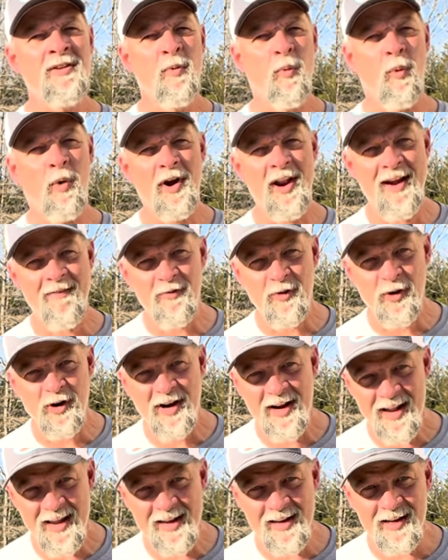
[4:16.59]
Whatever
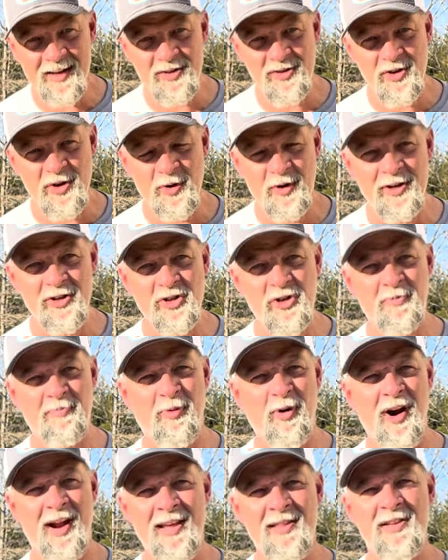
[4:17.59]
it is, you can
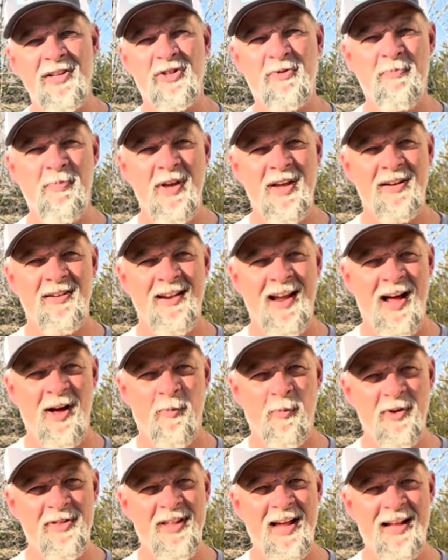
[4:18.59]
spray this pit
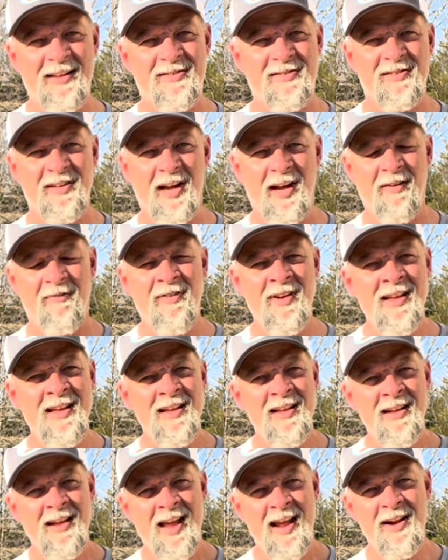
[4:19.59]
down with that stuff.
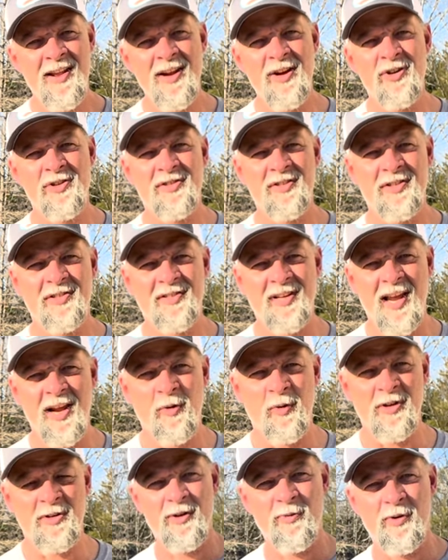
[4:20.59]
And here's the
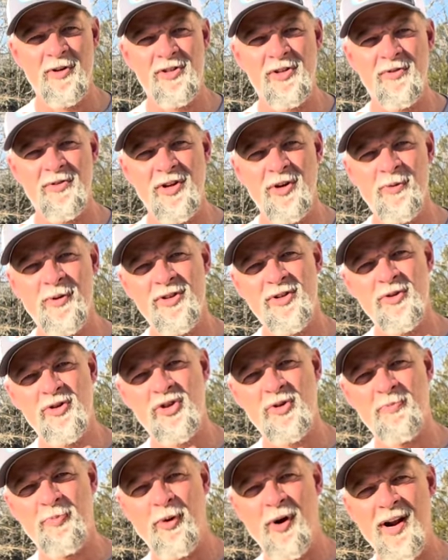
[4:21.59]
sequence. What you do is you
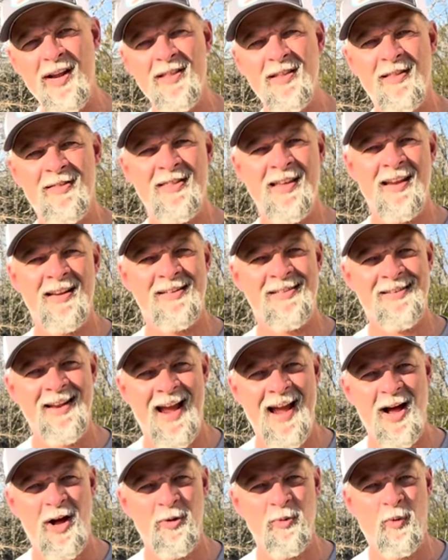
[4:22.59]
spray the thing
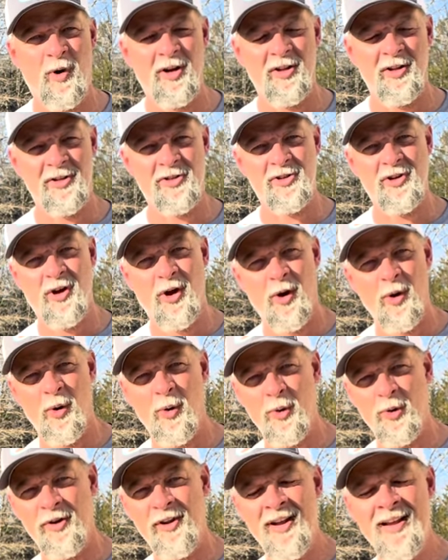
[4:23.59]
down while it's
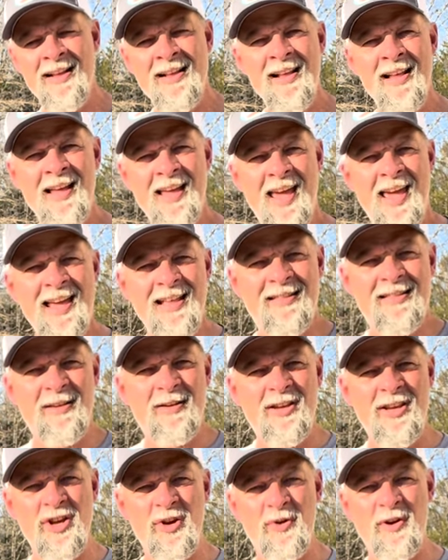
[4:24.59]
cold, heat
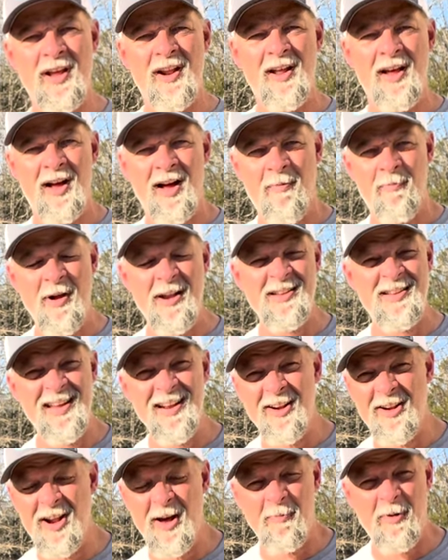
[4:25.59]
the unit up, and
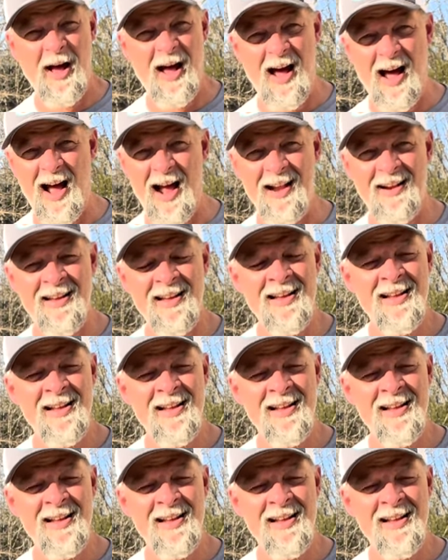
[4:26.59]
get it up hot.